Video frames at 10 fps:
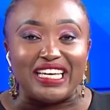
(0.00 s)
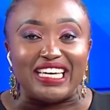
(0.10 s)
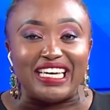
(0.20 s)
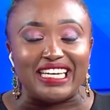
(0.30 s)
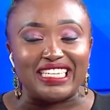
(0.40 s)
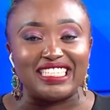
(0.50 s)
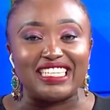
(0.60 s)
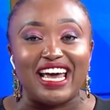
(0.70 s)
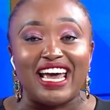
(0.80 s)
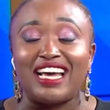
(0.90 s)
in.
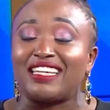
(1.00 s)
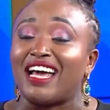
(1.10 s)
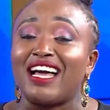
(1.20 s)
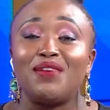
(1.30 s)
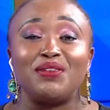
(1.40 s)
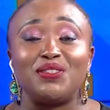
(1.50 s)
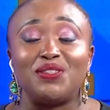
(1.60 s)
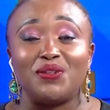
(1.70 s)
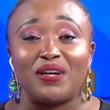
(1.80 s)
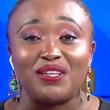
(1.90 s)
And I can't wait to
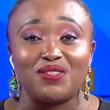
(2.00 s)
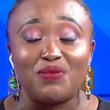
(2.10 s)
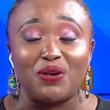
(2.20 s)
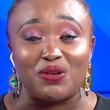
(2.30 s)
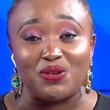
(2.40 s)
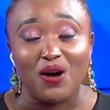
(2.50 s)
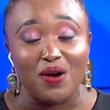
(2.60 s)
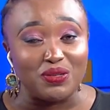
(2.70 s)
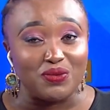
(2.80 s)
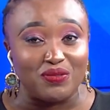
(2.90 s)
see you guys tomorrow. You know how
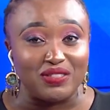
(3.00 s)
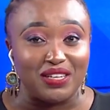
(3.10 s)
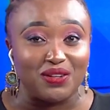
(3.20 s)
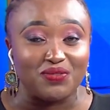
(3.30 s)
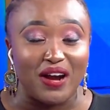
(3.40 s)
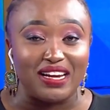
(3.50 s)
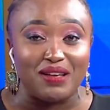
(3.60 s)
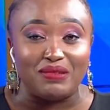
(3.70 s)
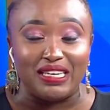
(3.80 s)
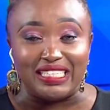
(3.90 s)
we do every single Friday.
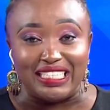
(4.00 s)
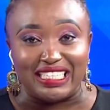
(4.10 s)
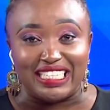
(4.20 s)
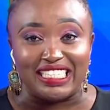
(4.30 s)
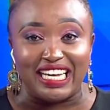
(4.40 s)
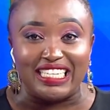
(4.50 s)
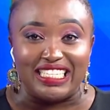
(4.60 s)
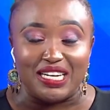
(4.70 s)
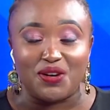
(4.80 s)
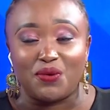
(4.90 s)
Me and DJ
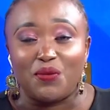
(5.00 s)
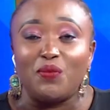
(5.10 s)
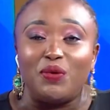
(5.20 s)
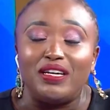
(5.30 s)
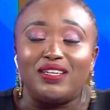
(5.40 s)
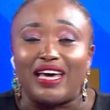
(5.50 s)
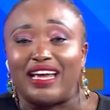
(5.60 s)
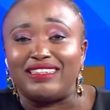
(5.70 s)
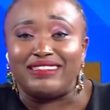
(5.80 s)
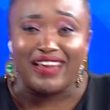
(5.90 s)
Sadiq, we
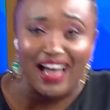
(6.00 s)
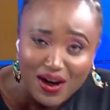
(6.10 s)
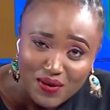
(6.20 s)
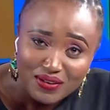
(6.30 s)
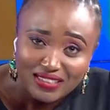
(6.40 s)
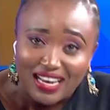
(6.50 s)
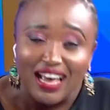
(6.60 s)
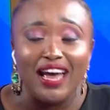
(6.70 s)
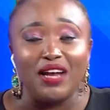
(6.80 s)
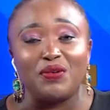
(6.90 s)
get down
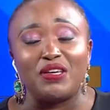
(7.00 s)
and we